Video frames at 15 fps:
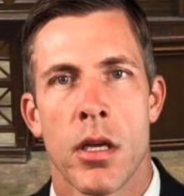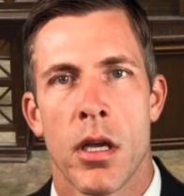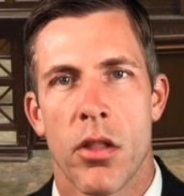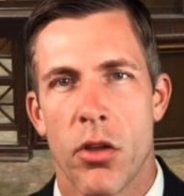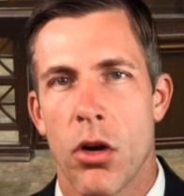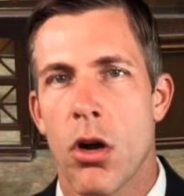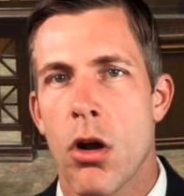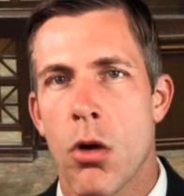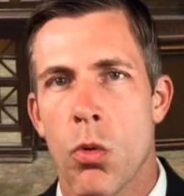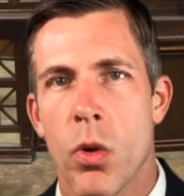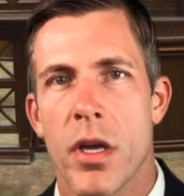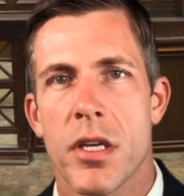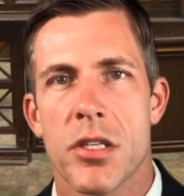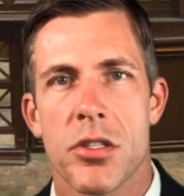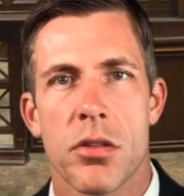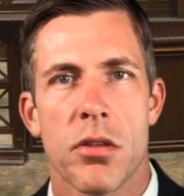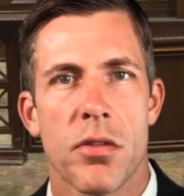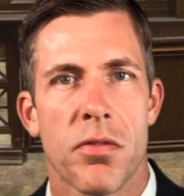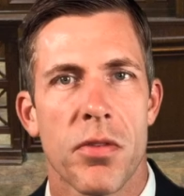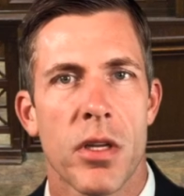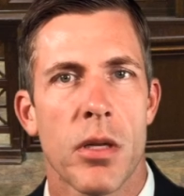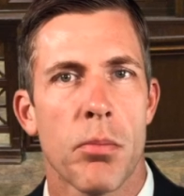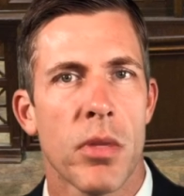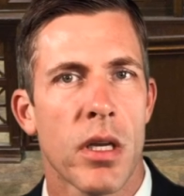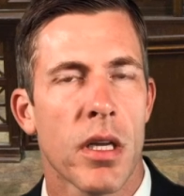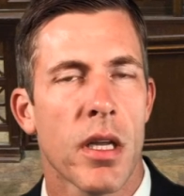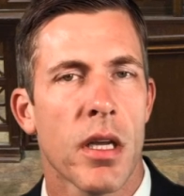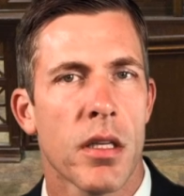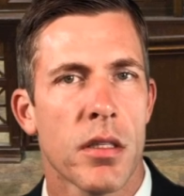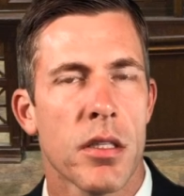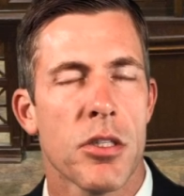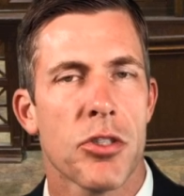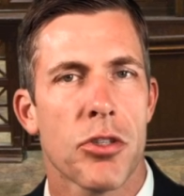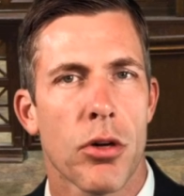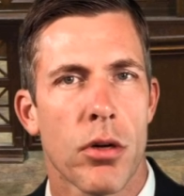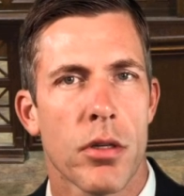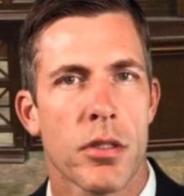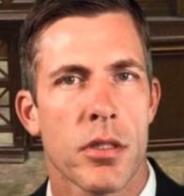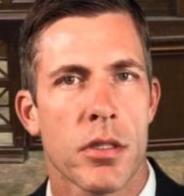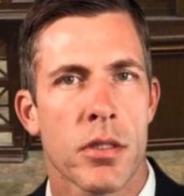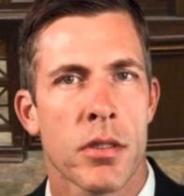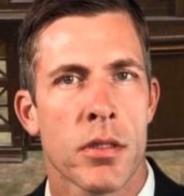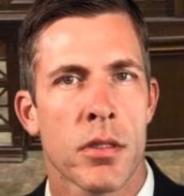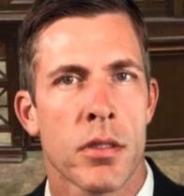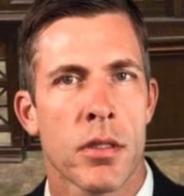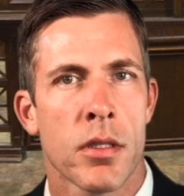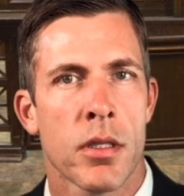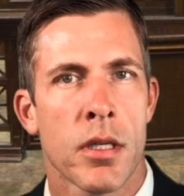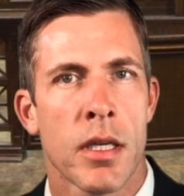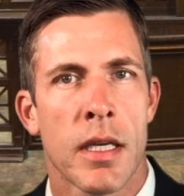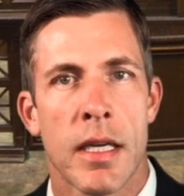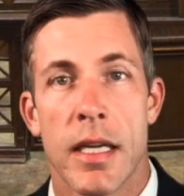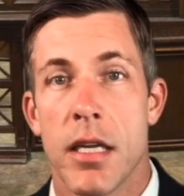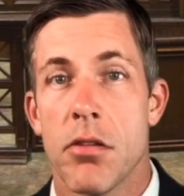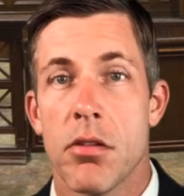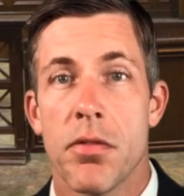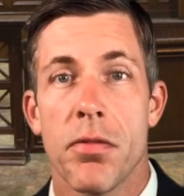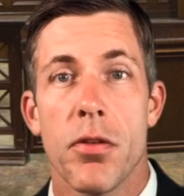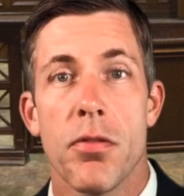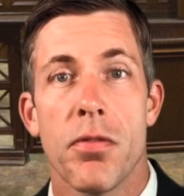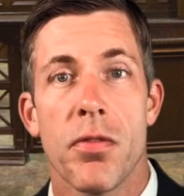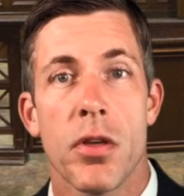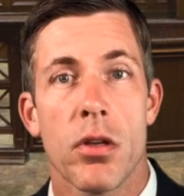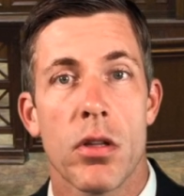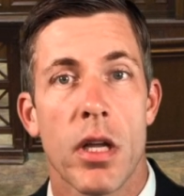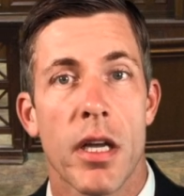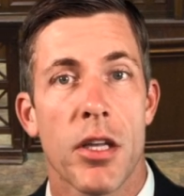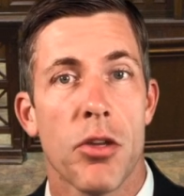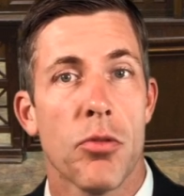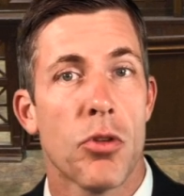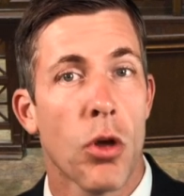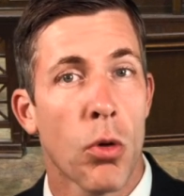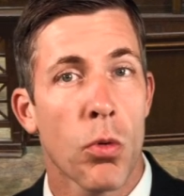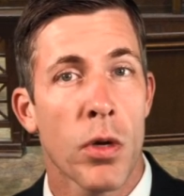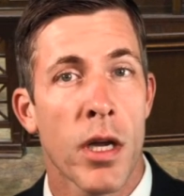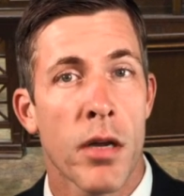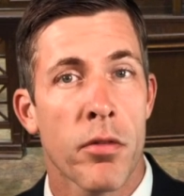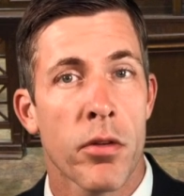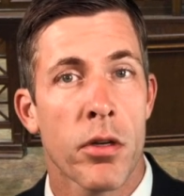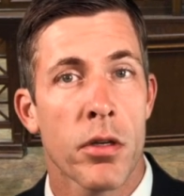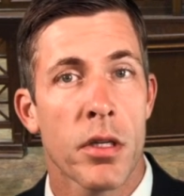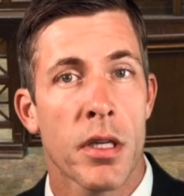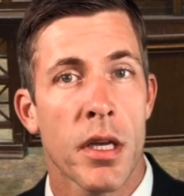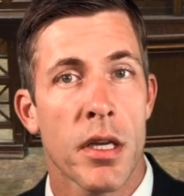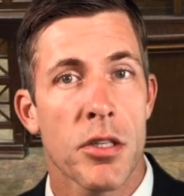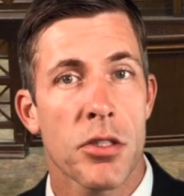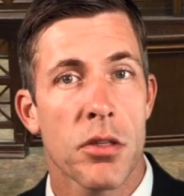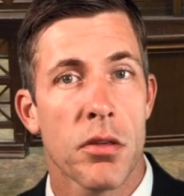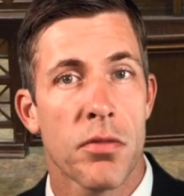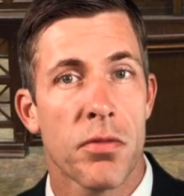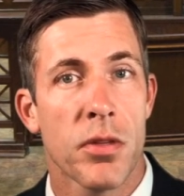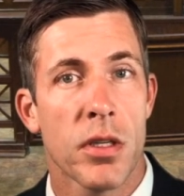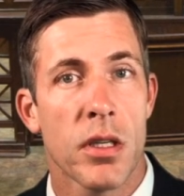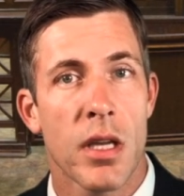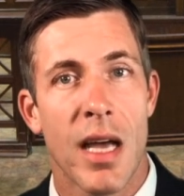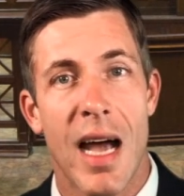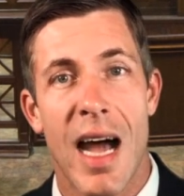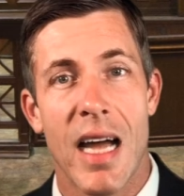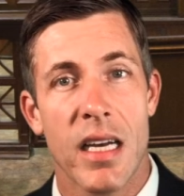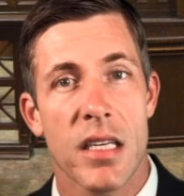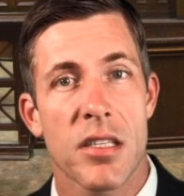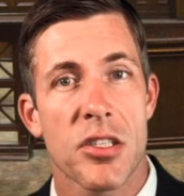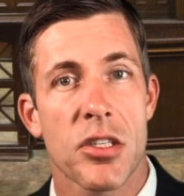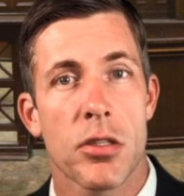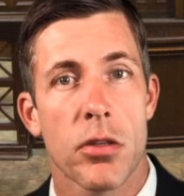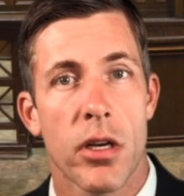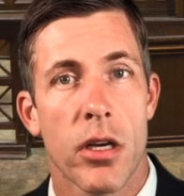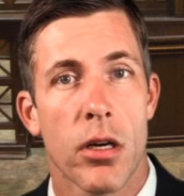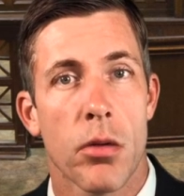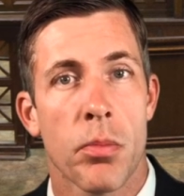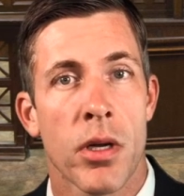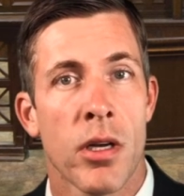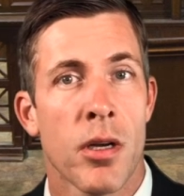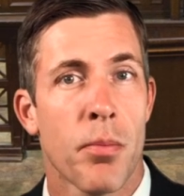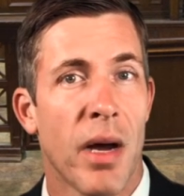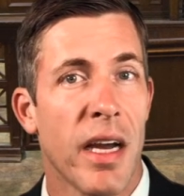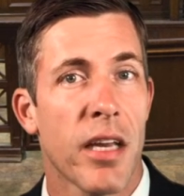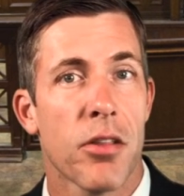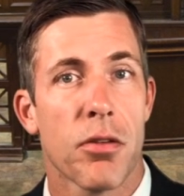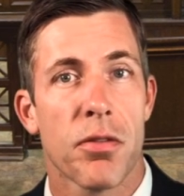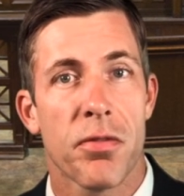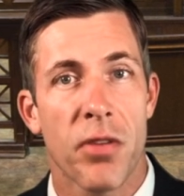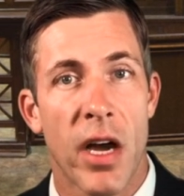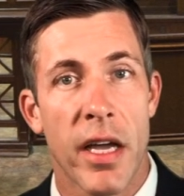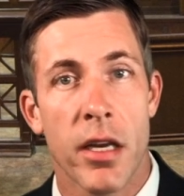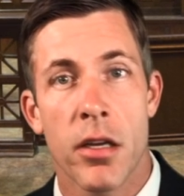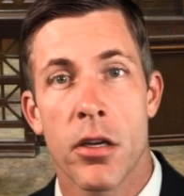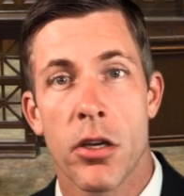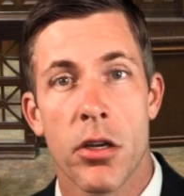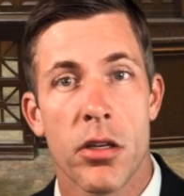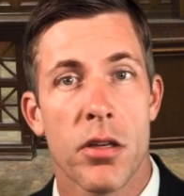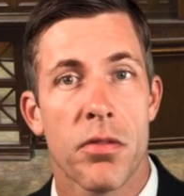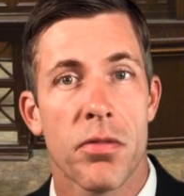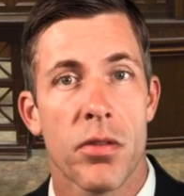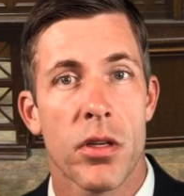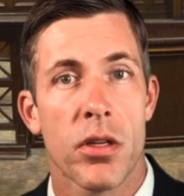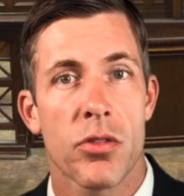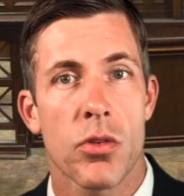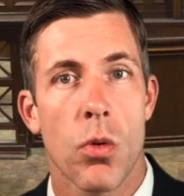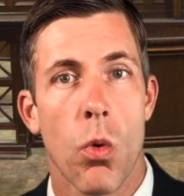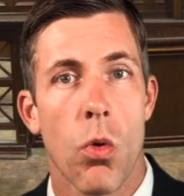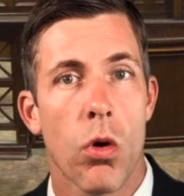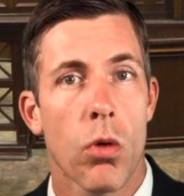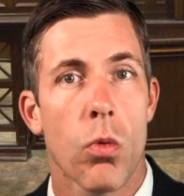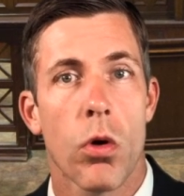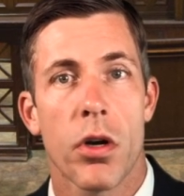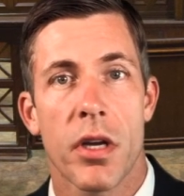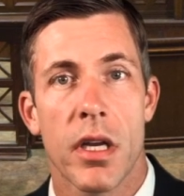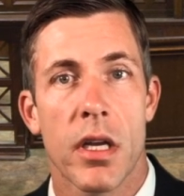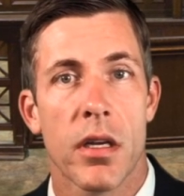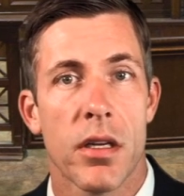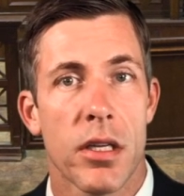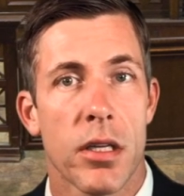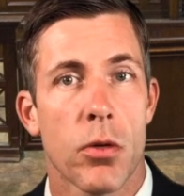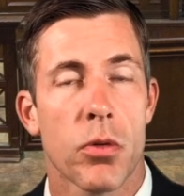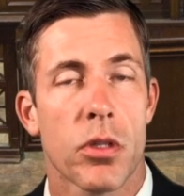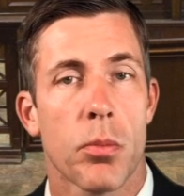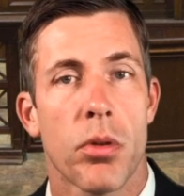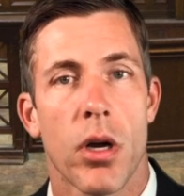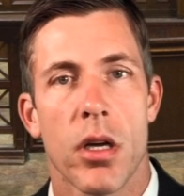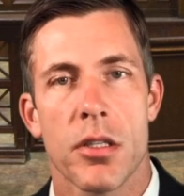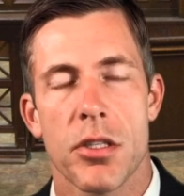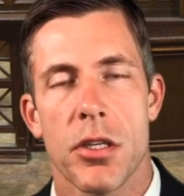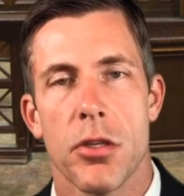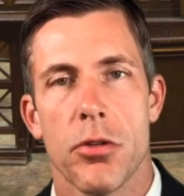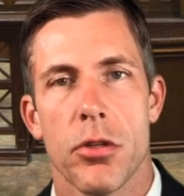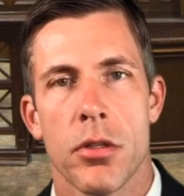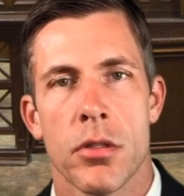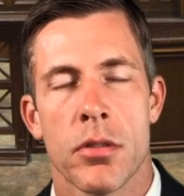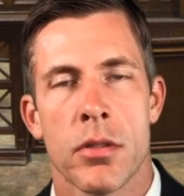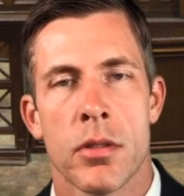There are ways to defend and mitigate these charges. Even if you feel like you don't have a good case to defend, I can still help by either finding a good defense or working a deal with the prosecutor.